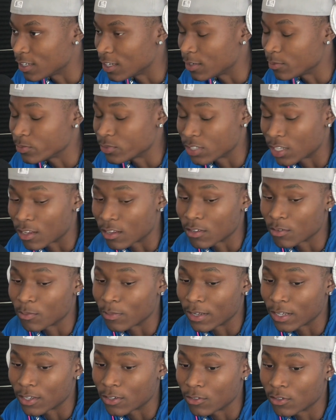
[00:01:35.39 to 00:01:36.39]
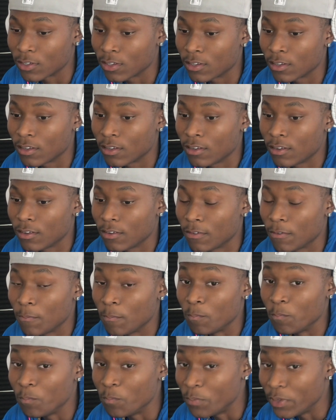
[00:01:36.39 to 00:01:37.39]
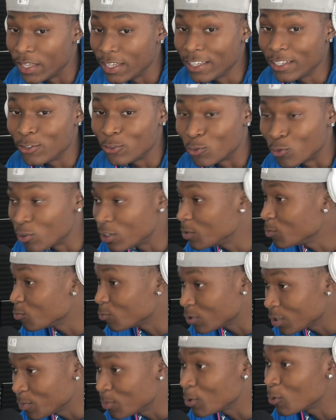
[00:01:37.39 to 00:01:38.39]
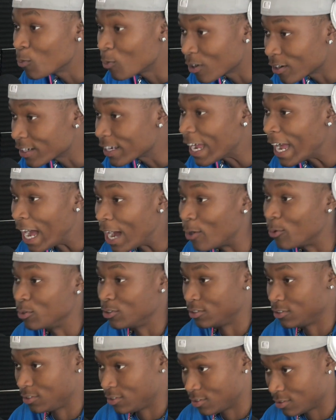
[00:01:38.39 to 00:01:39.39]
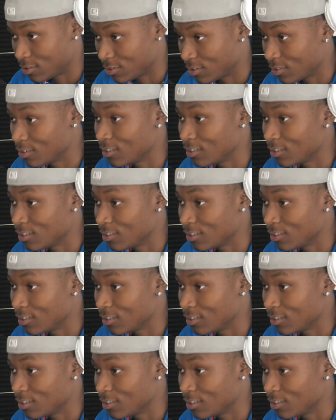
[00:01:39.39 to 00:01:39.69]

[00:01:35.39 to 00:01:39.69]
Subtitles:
I'm talking about big Grim Reaper work hours.